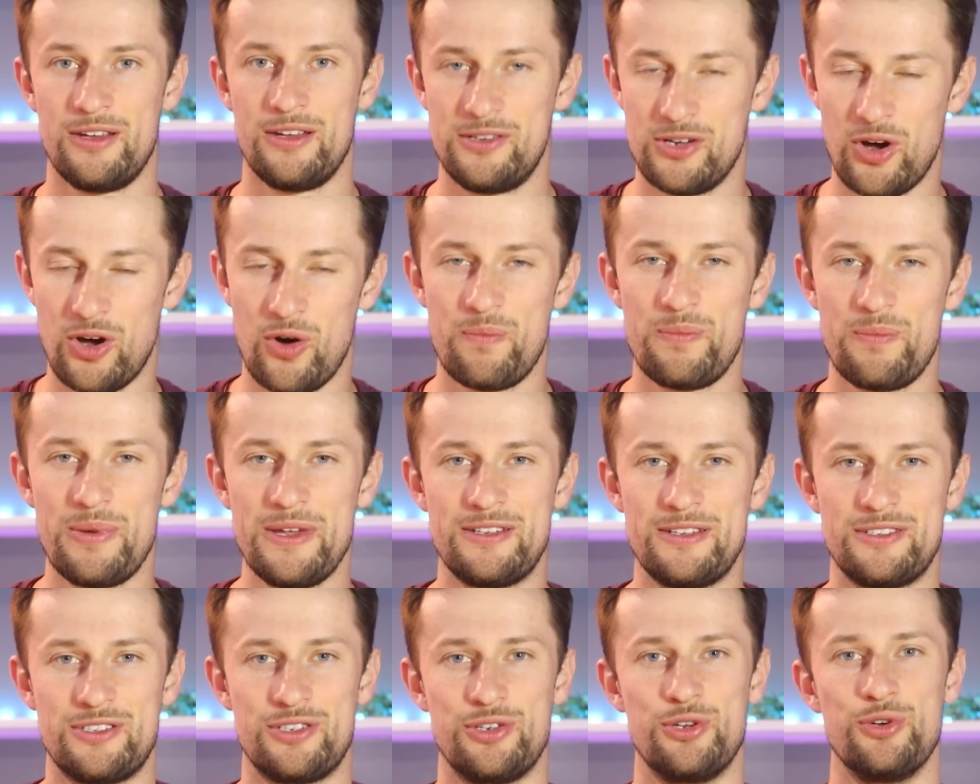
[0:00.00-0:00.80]
Don't be
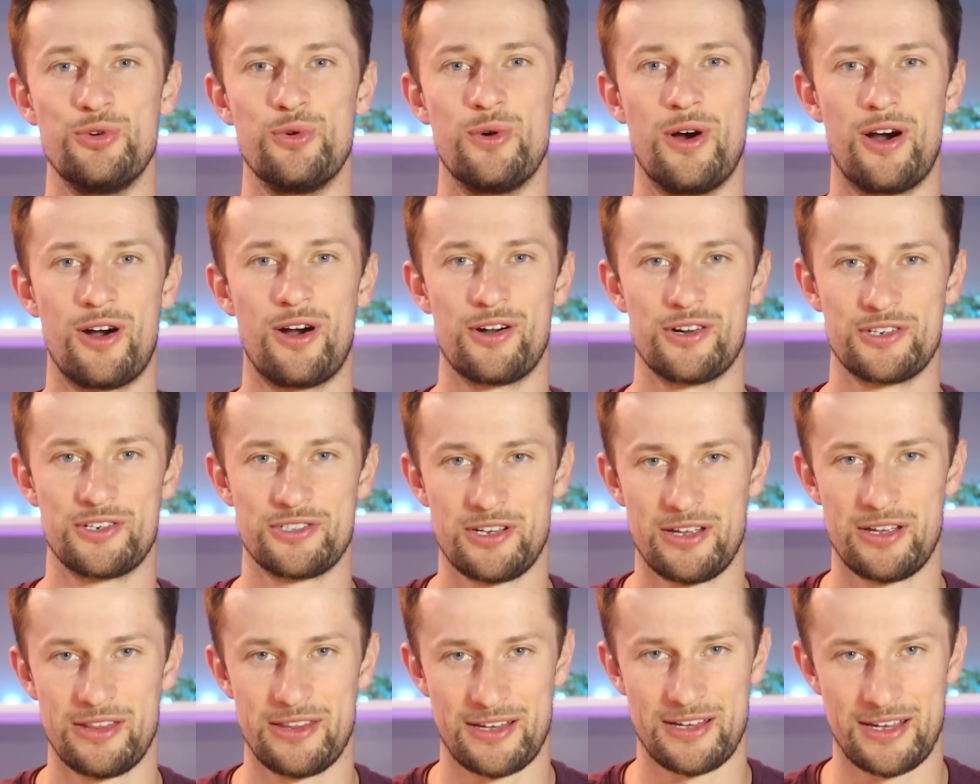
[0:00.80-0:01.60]
too harsh
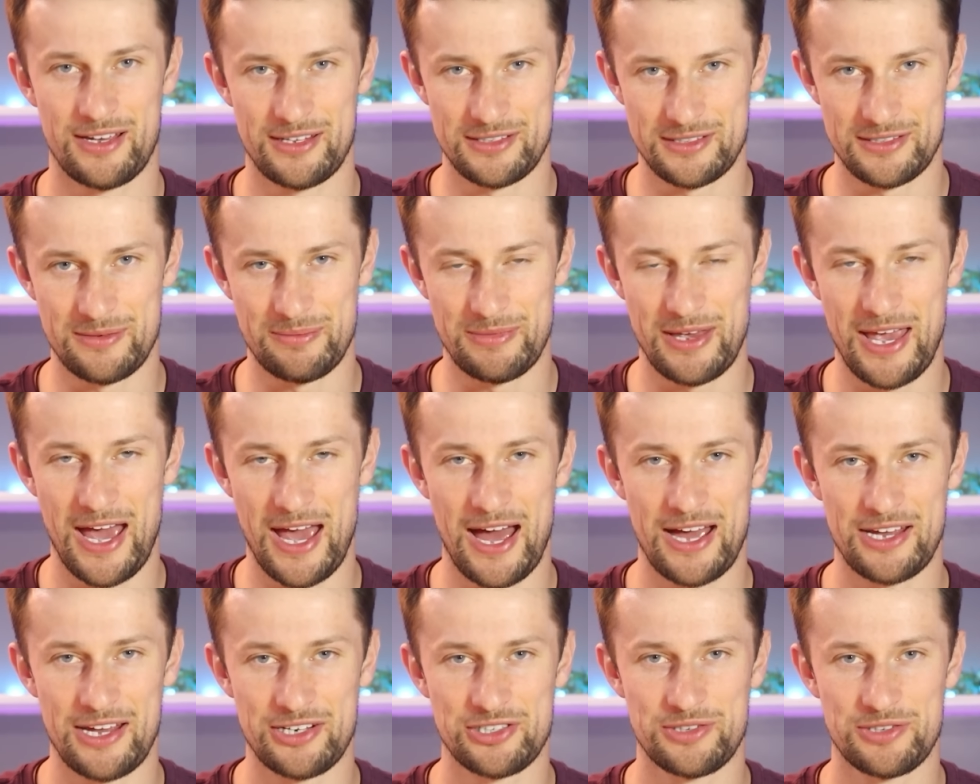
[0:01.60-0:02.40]
on the custom
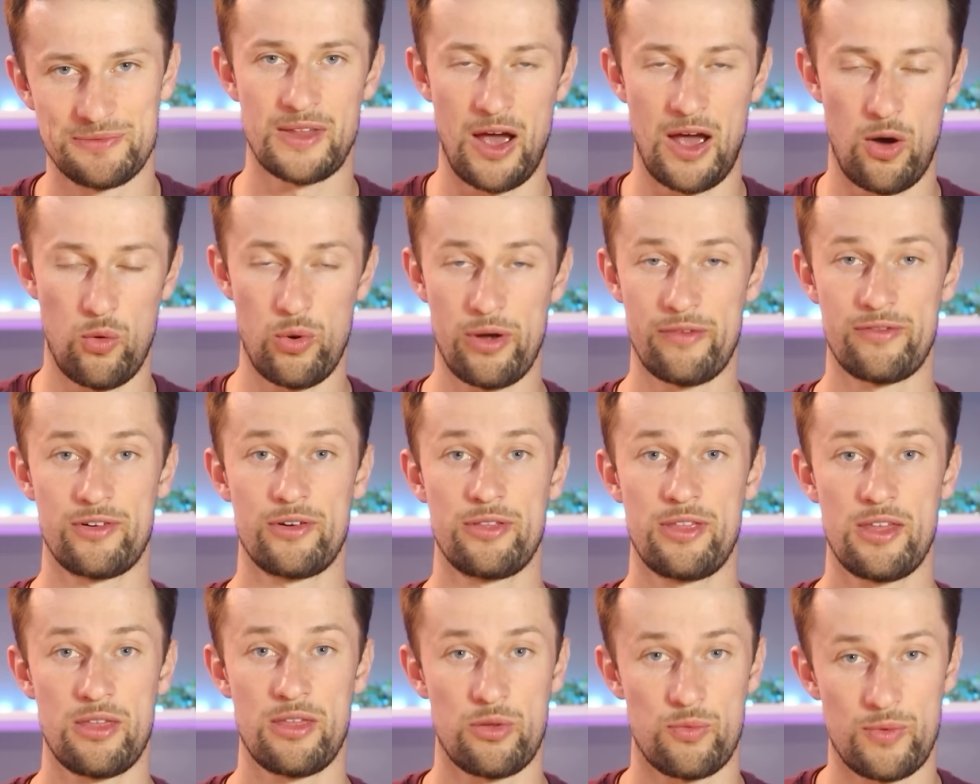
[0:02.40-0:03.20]
cash. However,
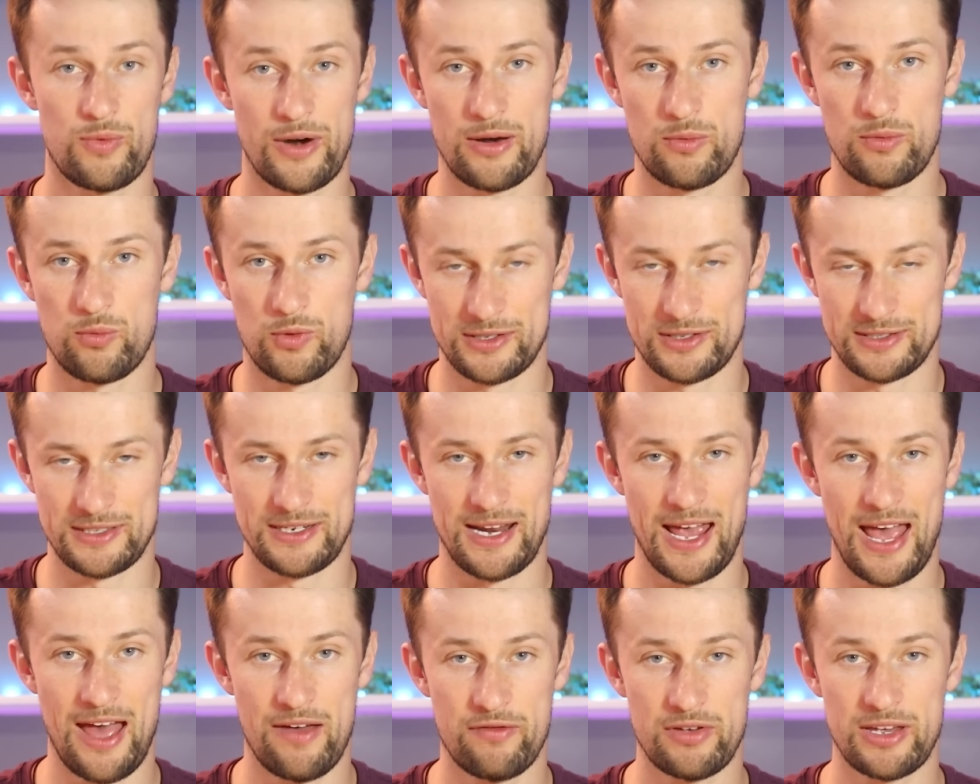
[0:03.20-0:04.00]
the thread wasn't
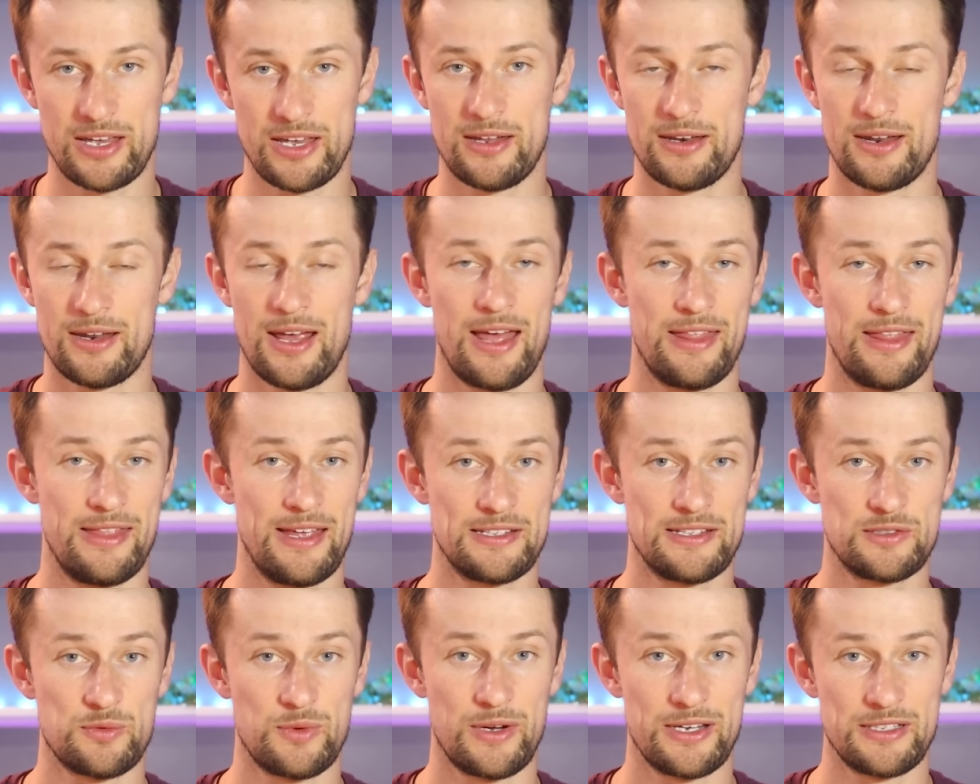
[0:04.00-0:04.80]
having it, and
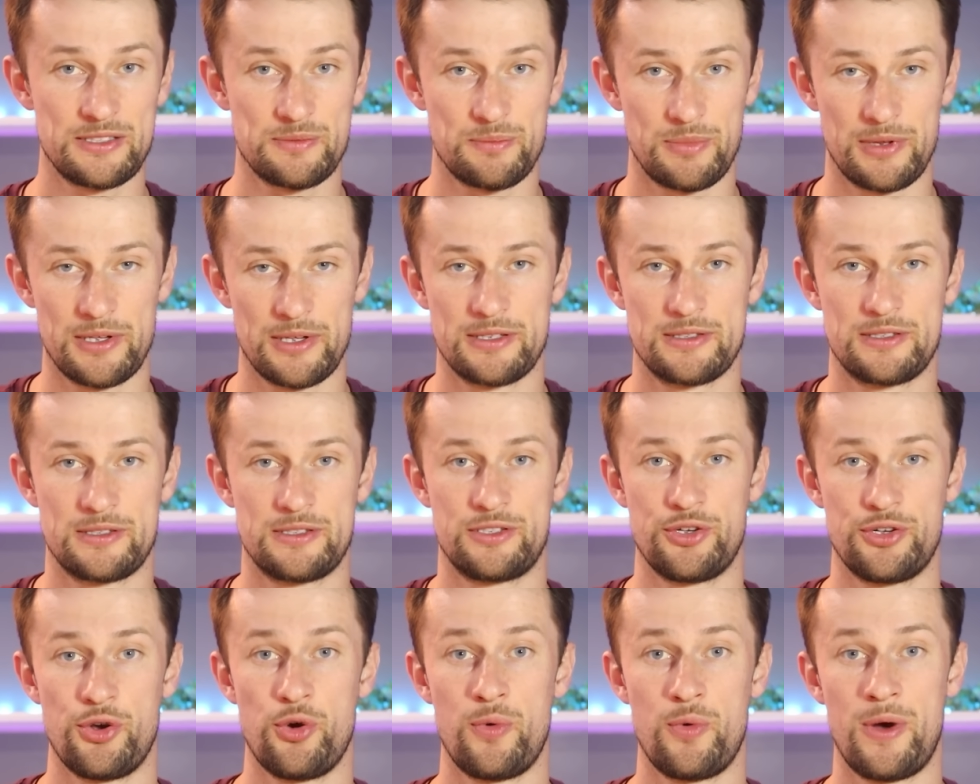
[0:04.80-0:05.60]
that's why it's placed
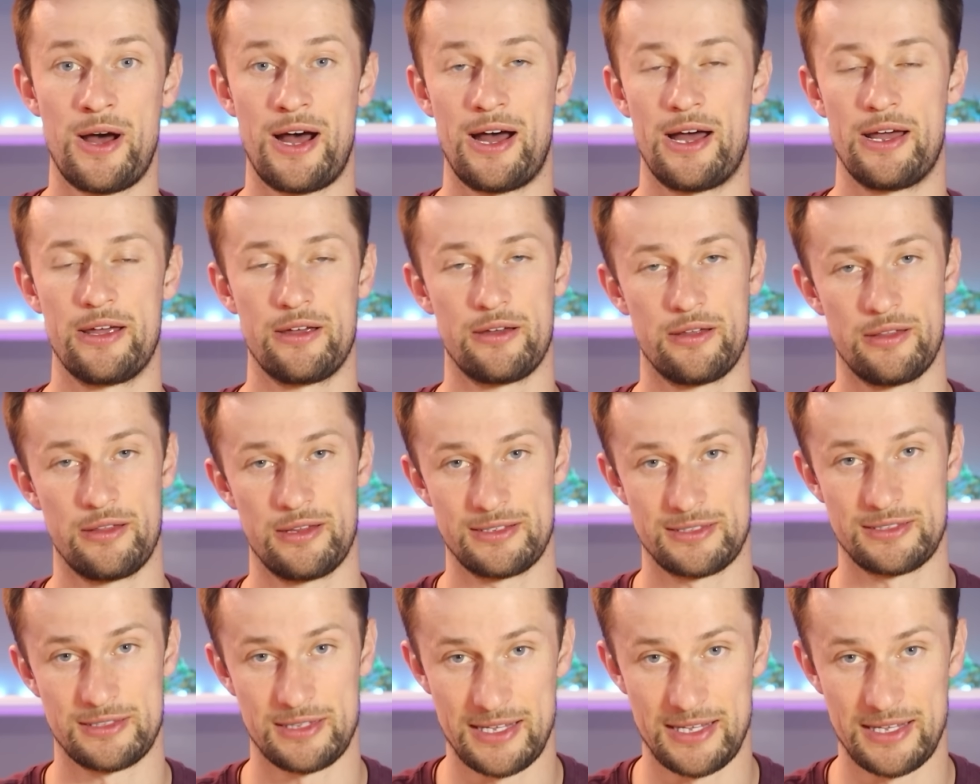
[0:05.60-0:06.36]
so high on this